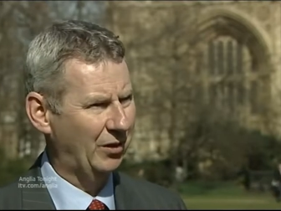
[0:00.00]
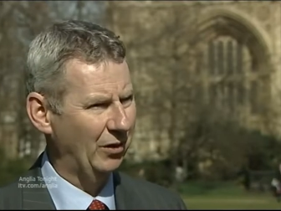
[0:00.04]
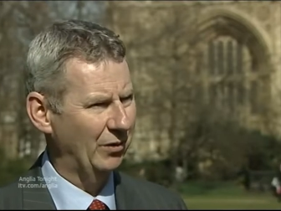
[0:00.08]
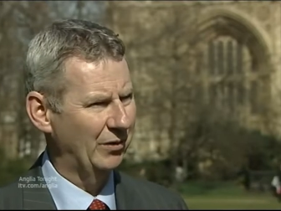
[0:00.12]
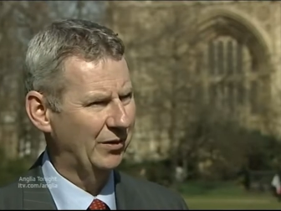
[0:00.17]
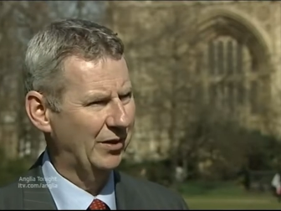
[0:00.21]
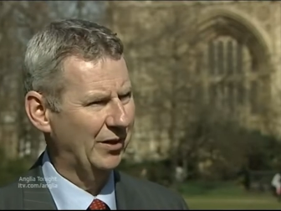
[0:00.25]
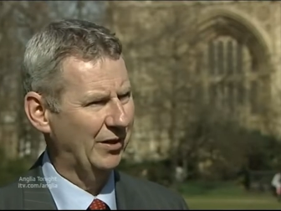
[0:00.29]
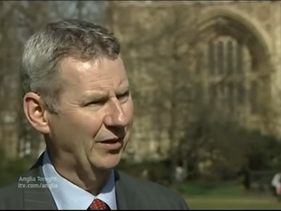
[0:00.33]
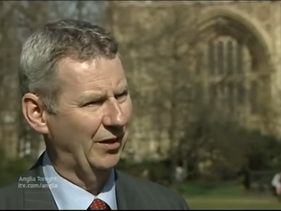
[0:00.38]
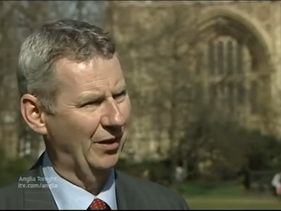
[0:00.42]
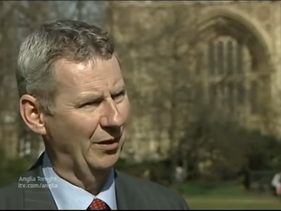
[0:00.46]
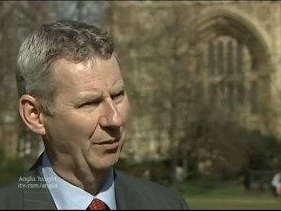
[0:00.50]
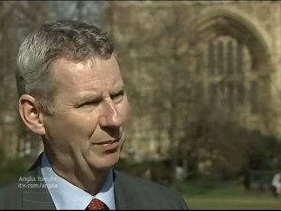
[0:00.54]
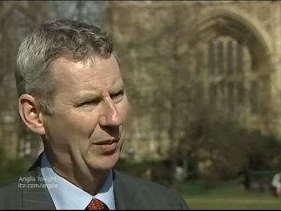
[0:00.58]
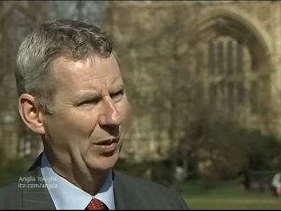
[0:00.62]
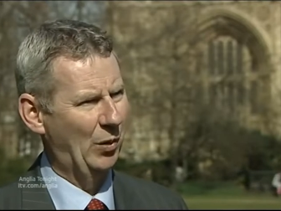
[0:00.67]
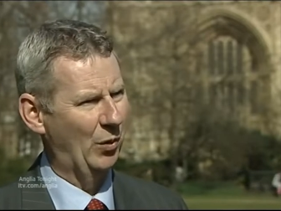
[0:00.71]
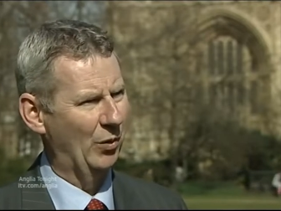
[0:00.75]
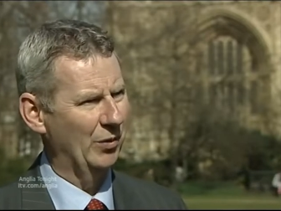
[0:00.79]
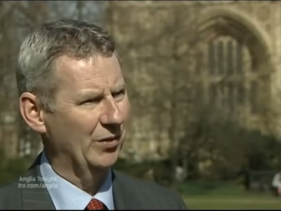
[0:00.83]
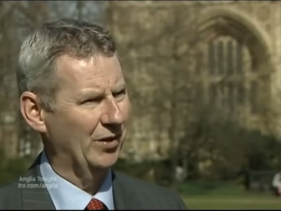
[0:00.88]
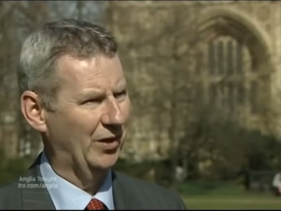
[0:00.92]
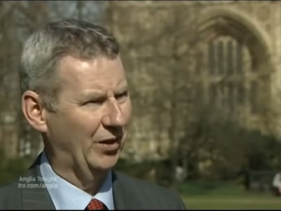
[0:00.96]
goods to the
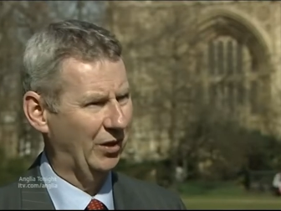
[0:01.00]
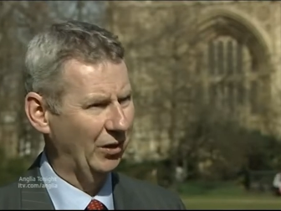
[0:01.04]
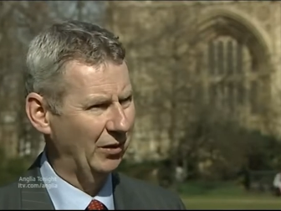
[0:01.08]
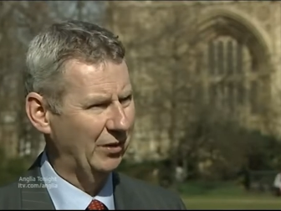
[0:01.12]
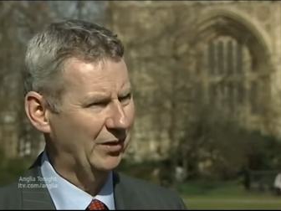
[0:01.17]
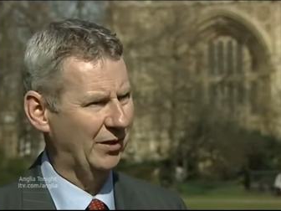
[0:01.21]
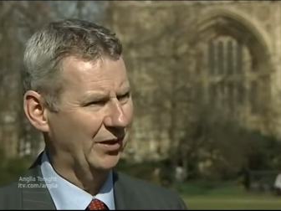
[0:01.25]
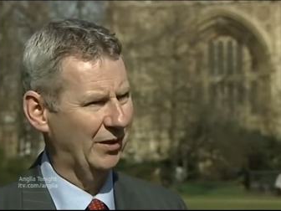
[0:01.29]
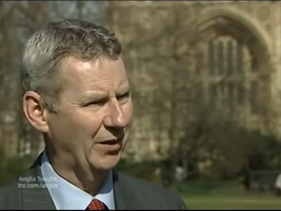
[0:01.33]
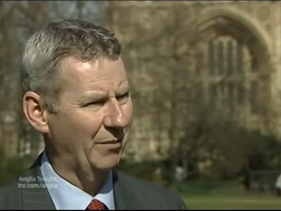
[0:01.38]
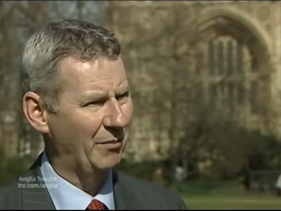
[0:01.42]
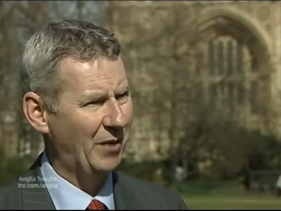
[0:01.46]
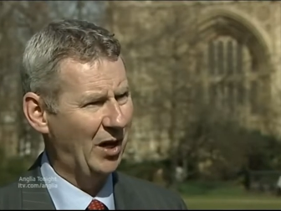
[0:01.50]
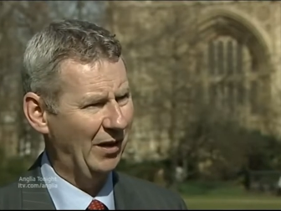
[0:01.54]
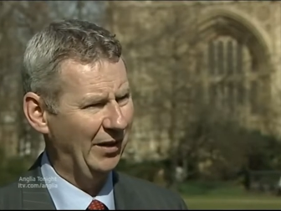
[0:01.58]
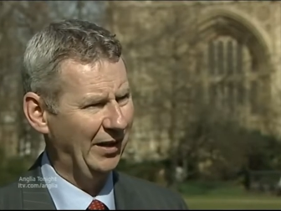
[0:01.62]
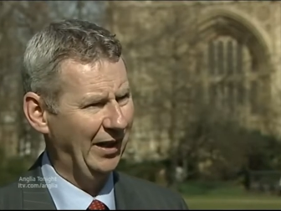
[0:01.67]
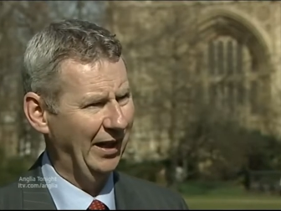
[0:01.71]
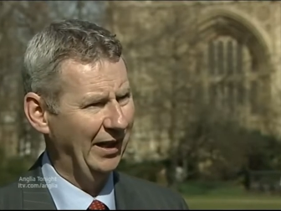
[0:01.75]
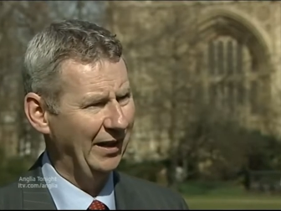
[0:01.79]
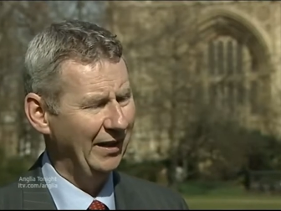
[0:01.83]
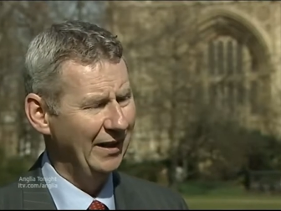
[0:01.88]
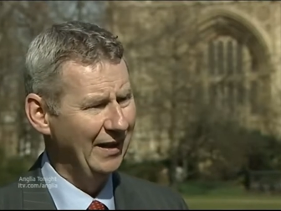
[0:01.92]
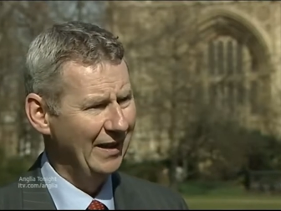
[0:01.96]
ports, goods to
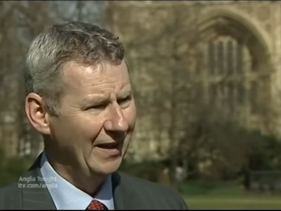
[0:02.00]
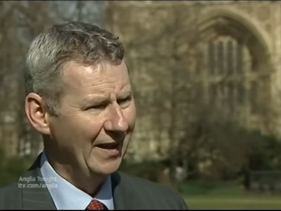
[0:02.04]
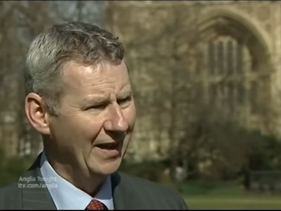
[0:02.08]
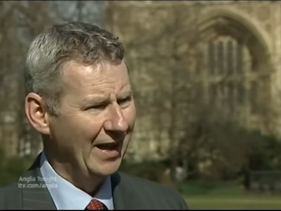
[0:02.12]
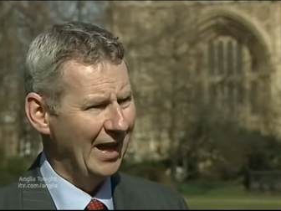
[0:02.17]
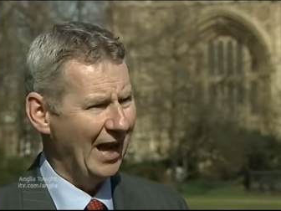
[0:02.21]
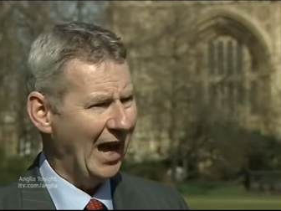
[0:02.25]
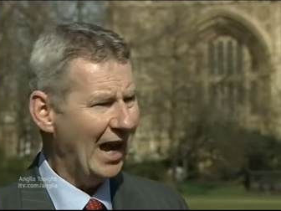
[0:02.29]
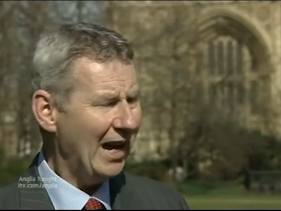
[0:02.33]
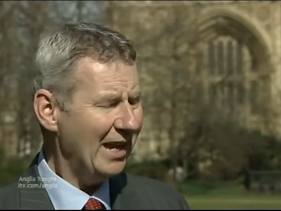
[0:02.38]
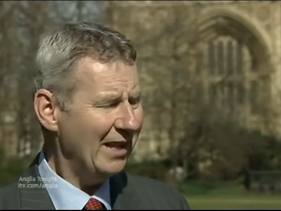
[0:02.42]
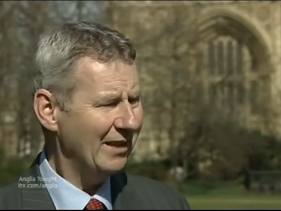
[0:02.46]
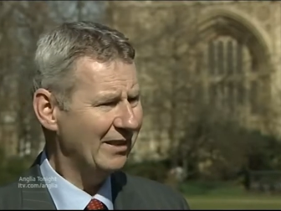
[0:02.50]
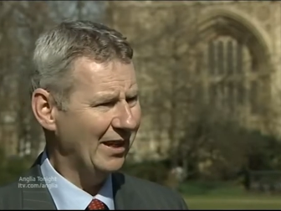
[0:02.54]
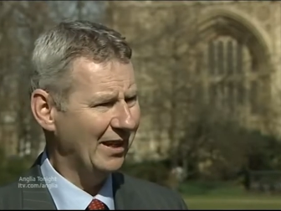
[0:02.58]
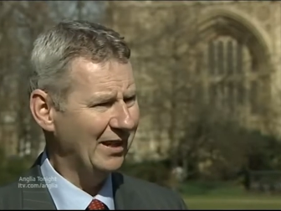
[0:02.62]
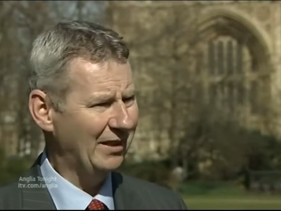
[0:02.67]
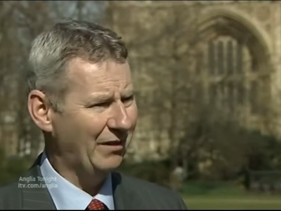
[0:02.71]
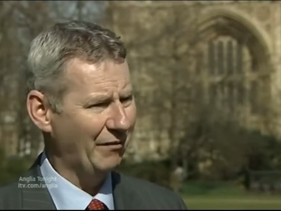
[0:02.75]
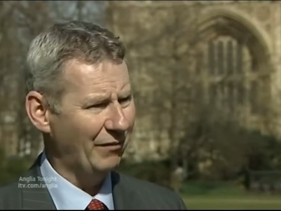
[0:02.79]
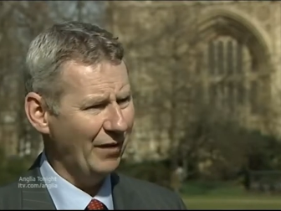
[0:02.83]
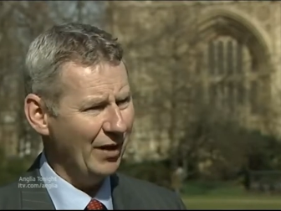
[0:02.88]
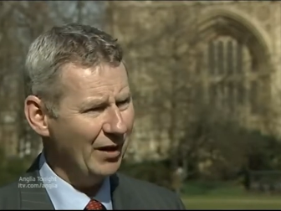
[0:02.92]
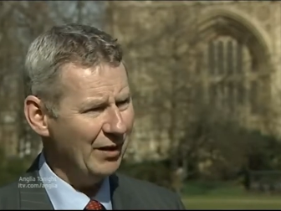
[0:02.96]
market, and
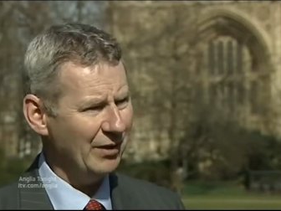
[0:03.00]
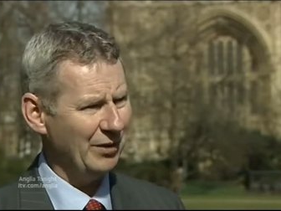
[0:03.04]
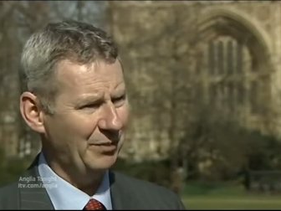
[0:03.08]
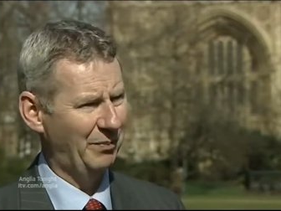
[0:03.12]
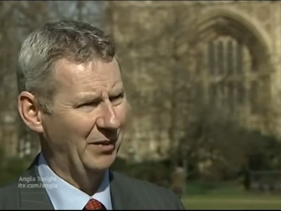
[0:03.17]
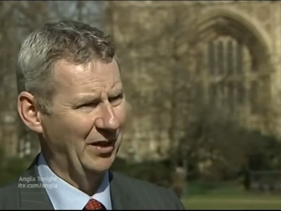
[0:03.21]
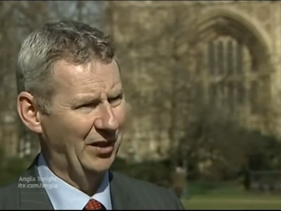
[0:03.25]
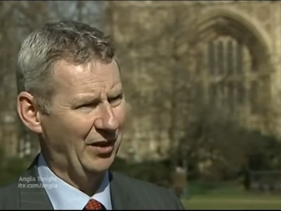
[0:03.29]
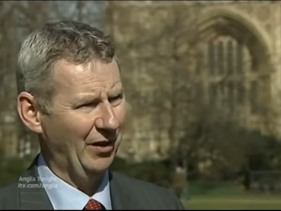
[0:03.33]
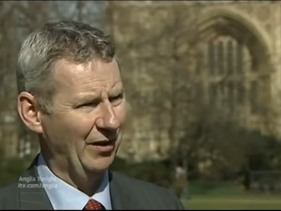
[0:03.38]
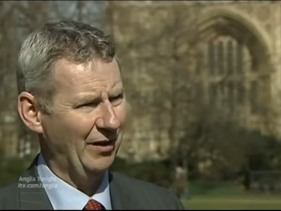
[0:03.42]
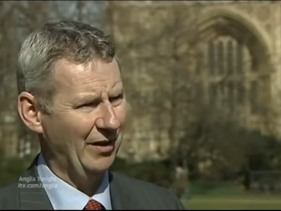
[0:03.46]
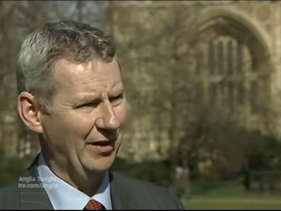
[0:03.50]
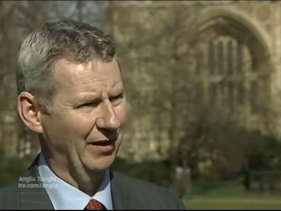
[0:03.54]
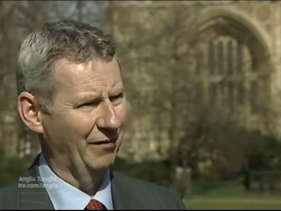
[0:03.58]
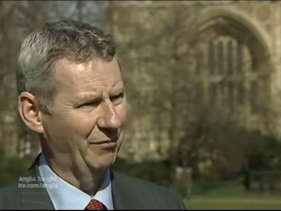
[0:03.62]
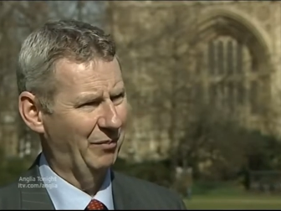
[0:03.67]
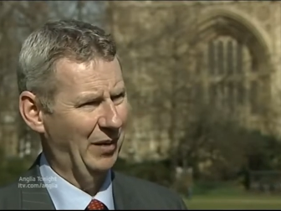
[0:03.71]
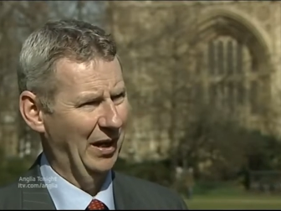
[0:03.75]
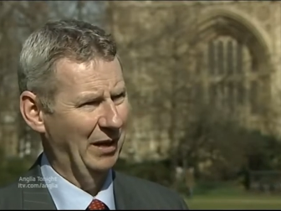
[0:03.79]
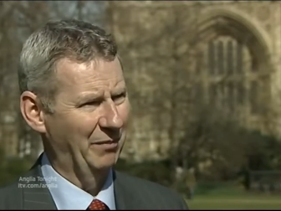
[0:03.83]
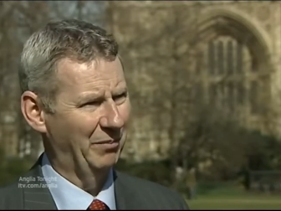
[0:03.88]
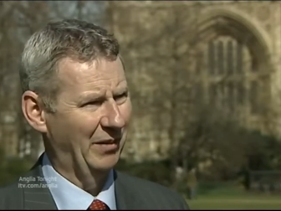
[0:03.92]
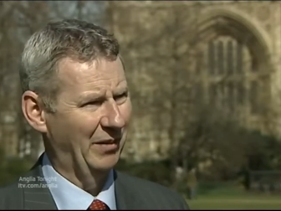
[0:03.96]
indeed the vast majority of